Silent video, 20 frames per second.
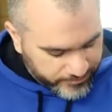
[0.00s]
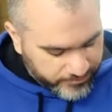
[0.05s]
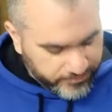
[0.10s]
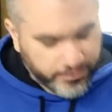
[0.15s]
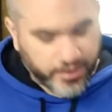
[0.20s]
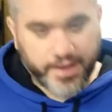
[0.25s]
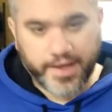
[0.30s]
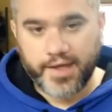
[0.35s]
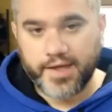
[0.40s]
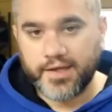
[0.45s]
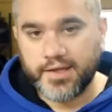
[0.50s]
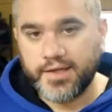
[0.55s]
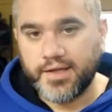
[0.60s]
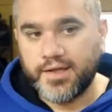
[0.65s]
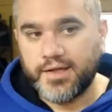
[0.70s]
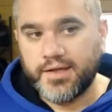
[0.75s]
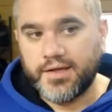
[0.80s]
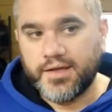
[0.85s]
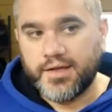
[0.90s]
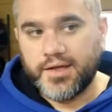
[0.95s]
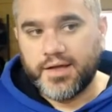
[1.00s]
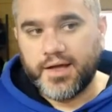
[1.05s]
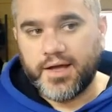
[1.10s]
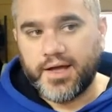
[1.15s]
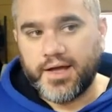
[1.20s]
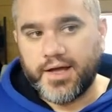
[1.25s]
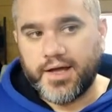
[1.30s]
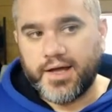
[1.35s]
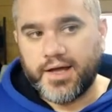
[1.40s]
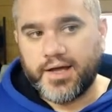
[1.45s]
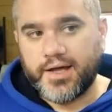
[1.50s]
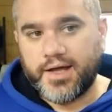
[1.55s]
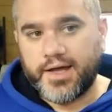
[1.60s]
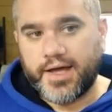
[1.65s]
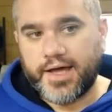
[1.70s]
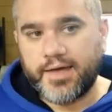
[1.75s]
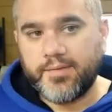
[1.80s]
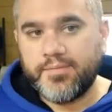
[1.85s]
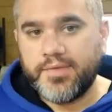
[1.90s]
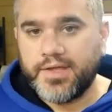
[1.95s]
But
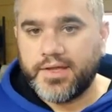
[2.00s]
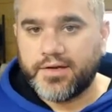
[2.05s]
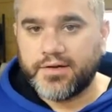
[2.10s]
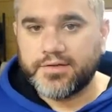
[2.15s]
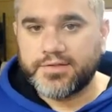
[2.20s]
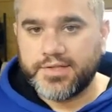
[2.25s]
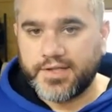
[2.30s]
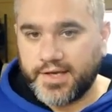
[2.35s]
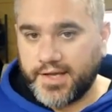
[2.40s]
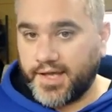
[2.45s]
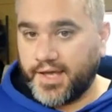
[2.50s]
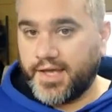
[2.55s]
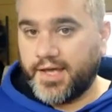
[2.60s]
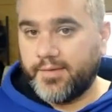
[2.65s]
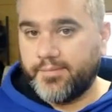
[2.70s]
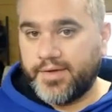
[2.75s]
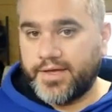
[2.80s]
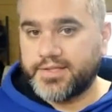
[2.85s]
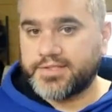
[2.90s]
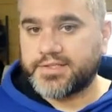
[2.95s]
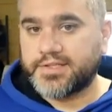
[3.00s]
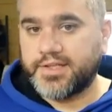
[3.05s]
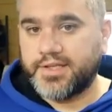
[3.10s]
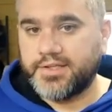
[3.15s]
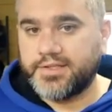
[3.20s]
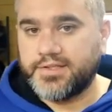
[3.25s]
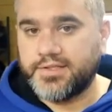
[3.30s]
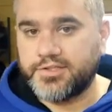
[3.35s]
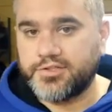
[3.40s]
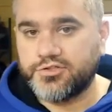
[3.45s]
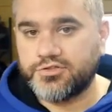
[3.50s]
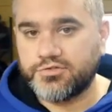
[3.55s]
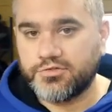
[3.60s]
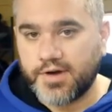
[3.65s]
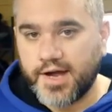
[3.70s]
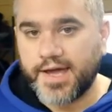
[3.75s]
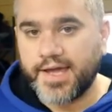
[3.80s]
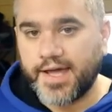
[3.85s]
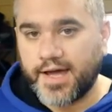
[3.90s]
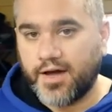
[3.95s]
I'm here today basically to
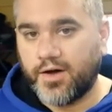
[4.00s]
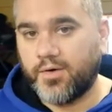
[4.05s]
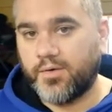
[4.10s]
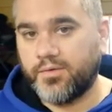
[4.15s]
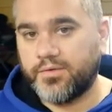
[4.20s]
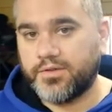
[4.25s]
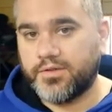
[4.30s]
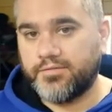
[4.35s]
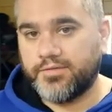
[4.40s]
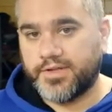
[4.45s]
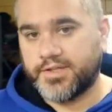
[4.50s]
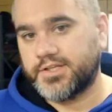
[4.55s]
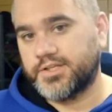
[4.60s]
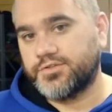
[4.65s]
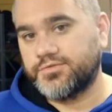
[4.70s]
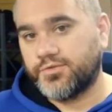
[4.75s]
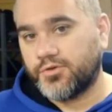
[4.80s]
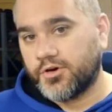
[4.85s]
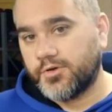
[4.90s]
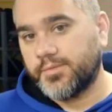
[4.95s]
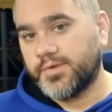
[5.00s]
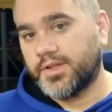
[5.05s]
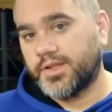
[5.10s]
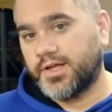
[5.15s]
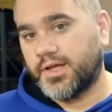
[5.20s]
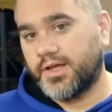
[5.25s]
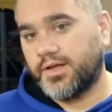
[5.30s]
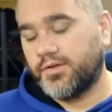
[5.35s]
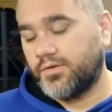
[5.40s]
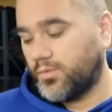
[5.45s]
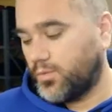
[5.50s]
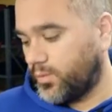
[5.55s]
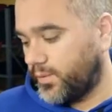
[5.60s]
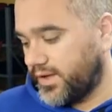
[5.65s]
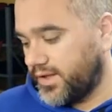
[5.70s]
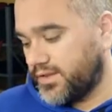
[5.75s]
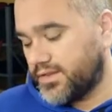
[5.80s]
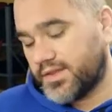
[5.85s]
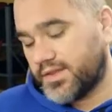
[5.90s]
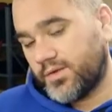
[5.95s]
try out the vintage formula
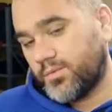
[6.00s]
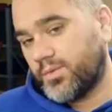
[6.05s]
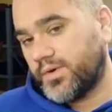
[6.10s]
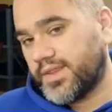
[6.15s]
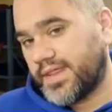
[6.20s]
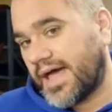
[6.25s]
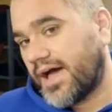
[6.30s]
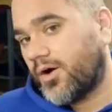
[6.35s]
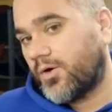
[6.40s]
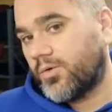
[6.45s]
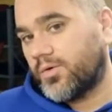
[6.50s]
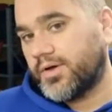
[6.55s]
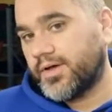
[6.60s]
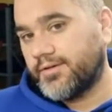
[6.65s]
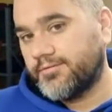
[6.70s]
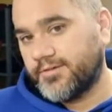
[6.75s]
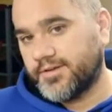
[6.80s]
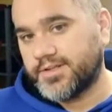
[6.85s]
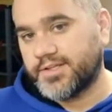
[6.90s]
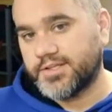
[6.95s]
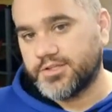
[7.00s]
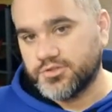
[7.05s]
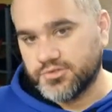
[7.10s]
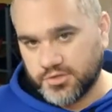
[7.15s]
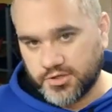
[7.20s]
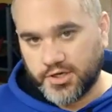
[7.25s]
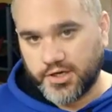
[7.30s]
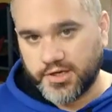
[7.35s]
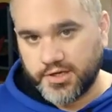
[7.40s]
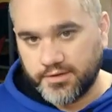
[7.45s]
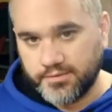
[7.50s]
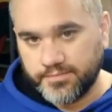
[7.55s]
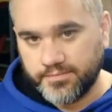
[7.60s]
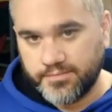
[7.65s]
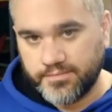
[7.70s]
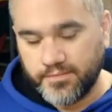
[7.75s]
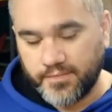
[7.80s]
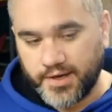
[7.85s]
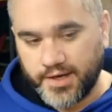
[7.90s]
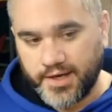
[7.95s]
with and without a vintage look.
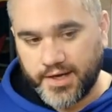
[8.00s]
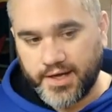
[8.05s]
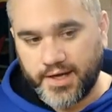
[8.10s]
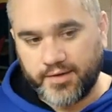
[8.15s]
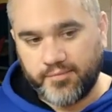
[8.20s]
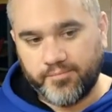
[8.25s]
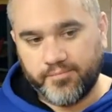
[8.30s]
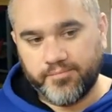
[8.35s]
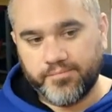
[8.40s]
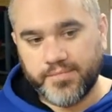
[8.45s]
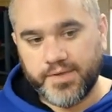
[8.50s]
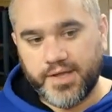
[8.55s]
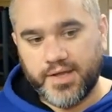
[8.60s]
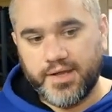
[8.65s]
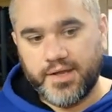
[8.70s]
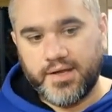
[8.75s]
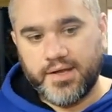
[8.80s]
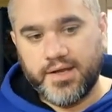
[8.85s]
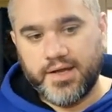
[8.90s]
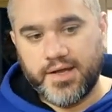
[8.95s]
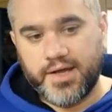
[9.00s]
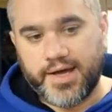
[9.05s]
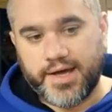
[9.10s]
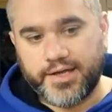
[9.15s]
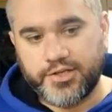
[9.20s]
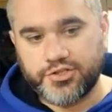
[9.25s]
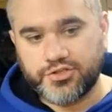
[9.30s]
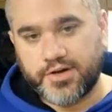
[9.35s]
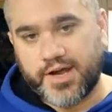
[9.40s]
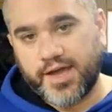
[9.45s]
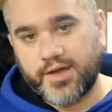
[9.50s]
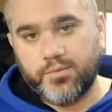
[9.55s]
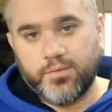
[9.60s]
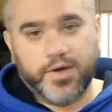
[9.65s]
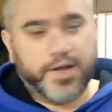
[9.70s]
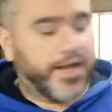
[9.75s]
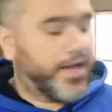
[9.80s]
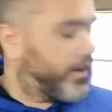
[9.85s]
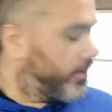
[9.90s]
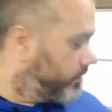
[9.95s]
I tried
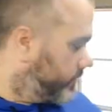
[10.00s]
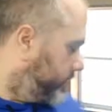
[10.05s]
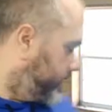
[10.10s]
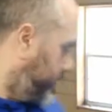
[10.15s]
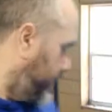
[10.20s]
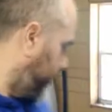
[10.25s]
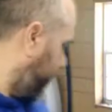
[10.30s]
one out and I